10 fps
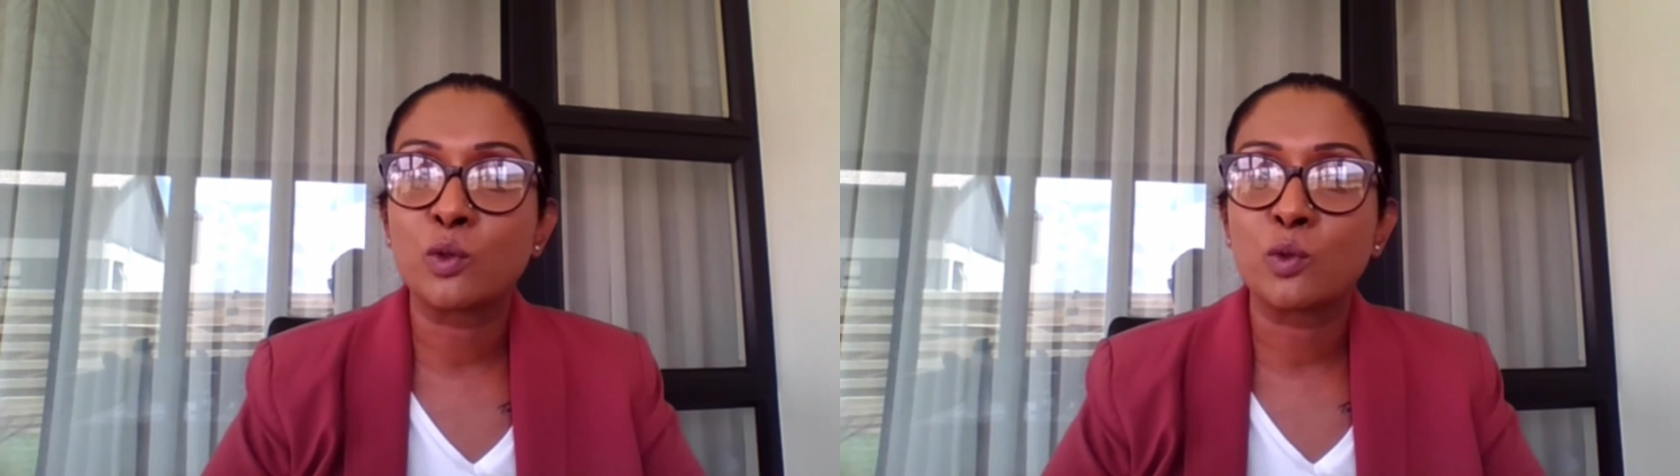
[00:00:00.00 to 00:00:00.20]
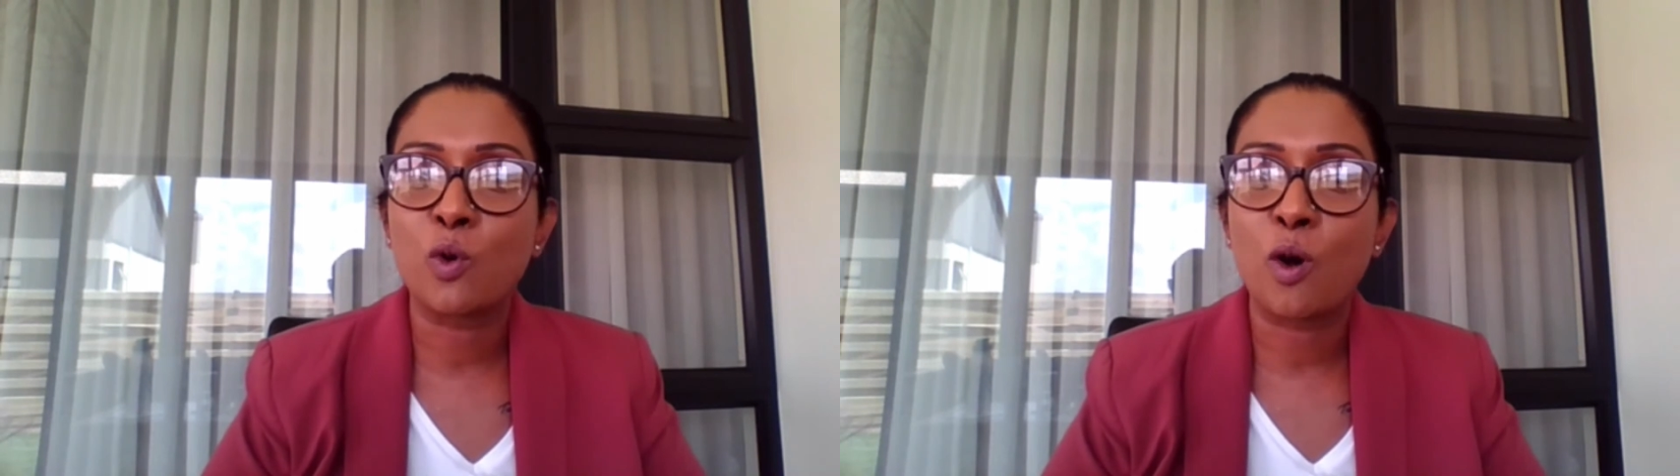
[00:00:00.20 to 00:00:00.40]

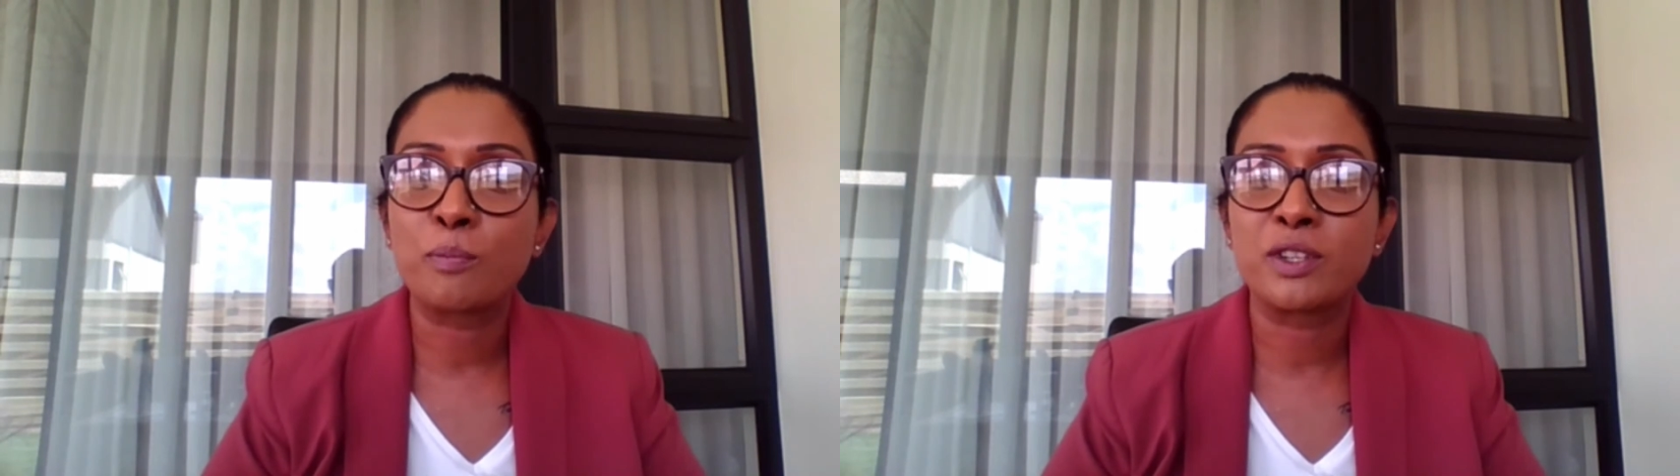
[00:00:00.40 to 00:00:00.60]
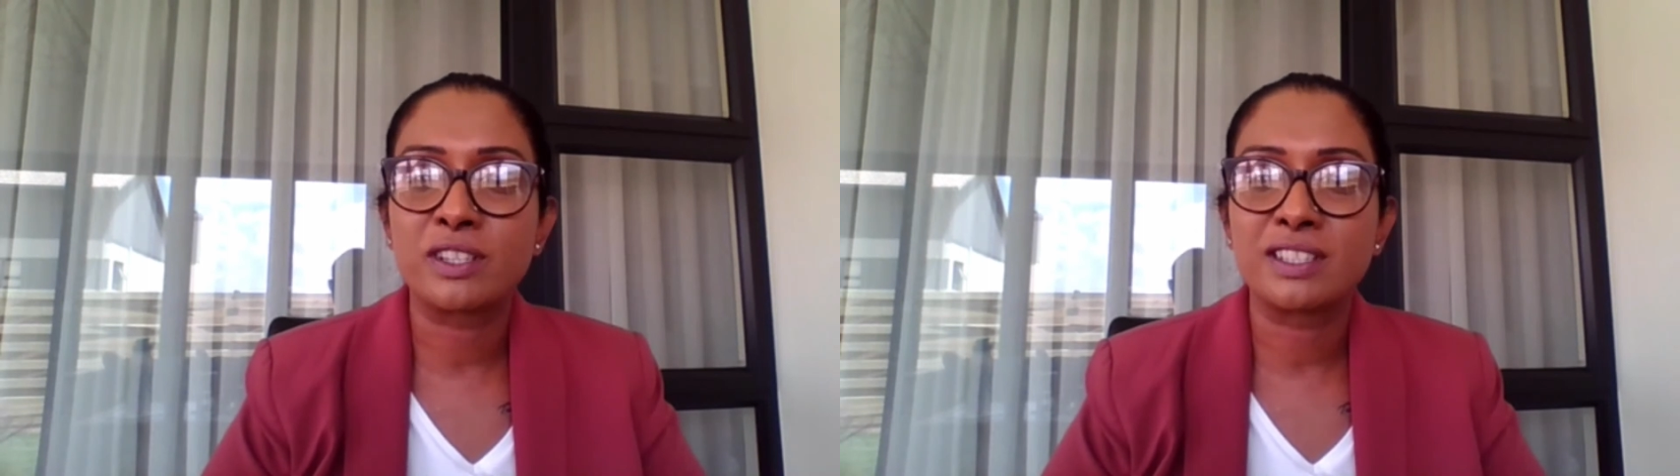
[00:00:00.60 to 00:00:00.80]
to
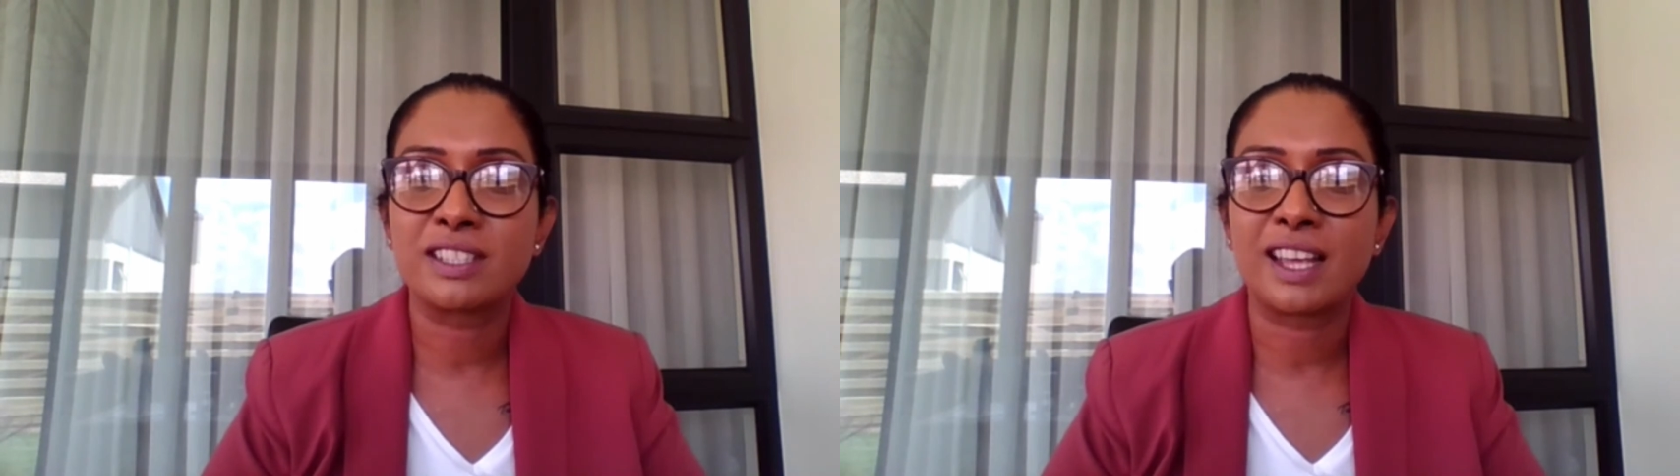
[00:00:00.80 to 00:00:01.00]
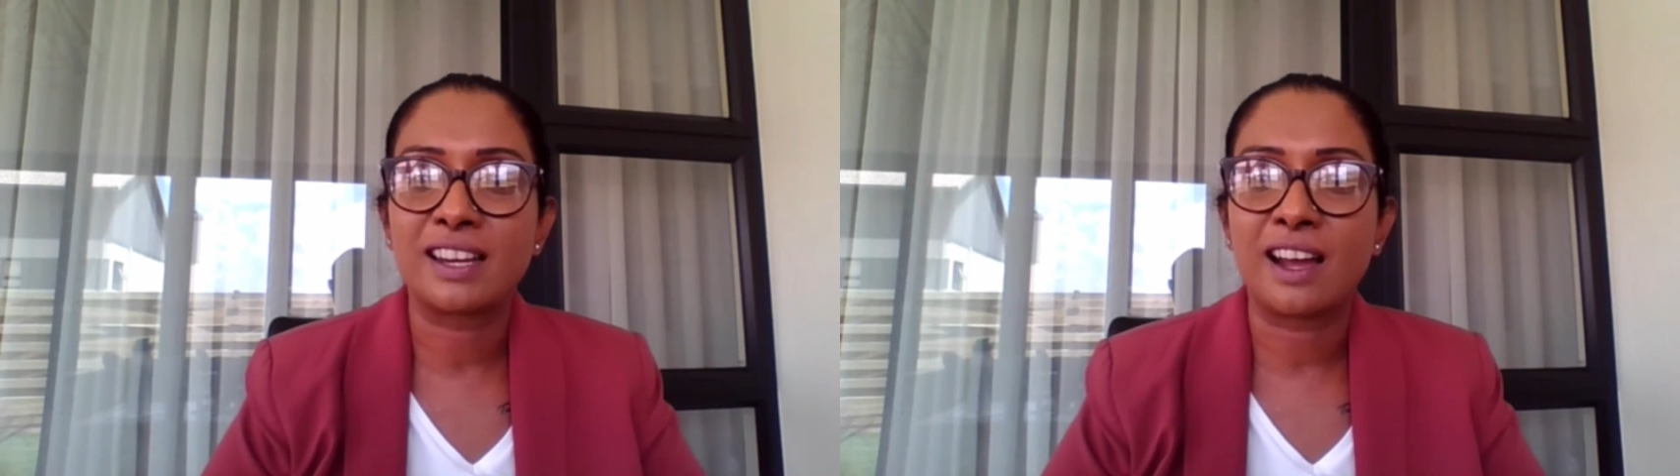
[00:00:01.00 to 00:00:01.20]
corporates
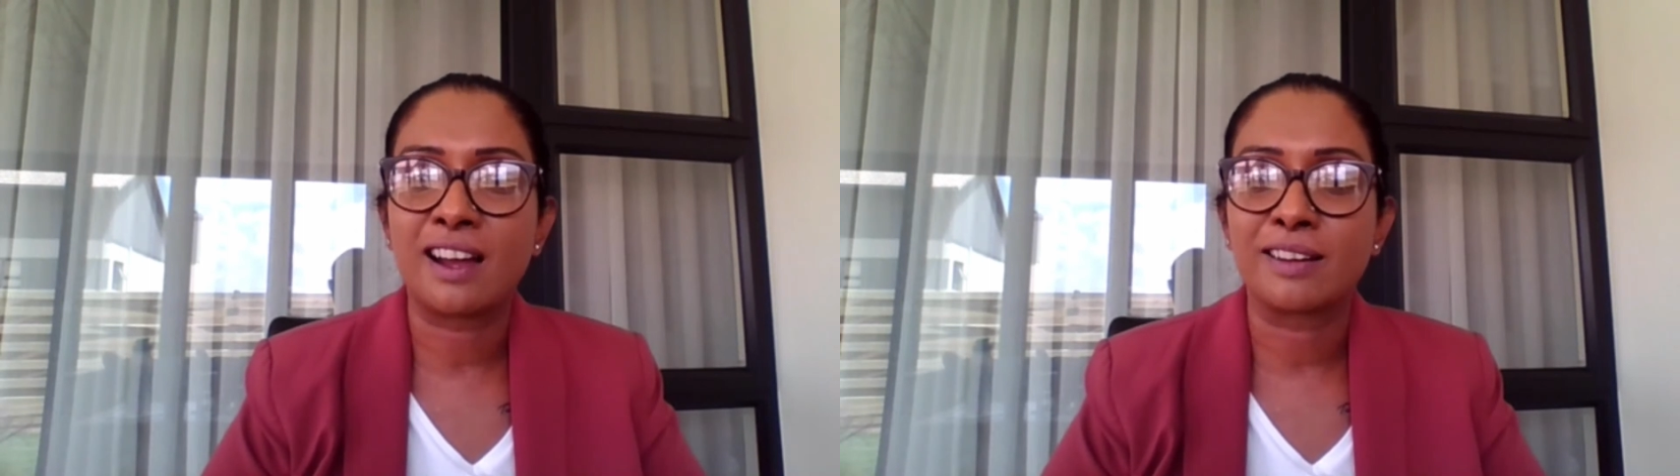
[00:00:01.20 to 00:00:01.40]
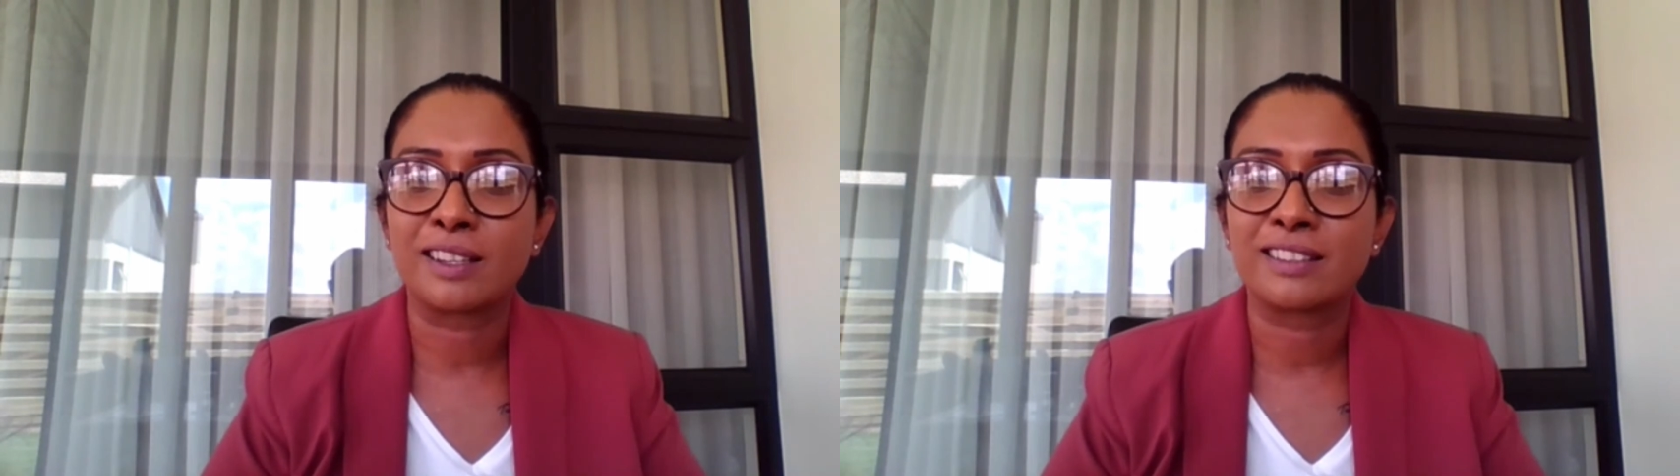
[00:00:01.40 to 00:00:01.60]
that
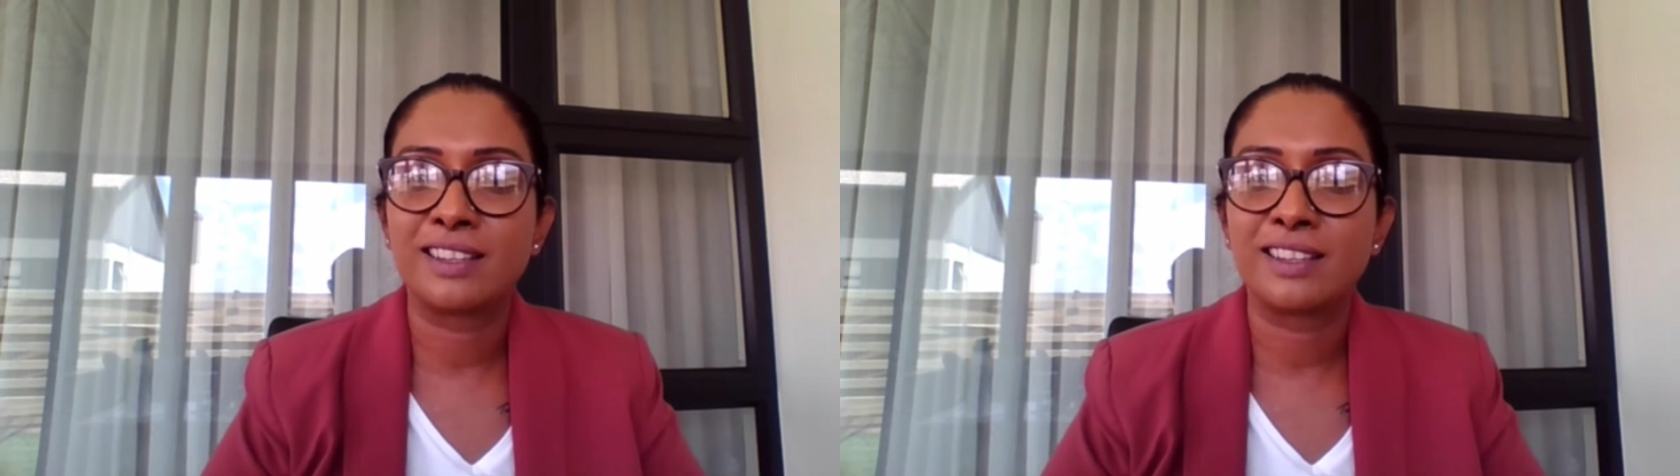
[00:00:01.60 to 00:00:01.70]
are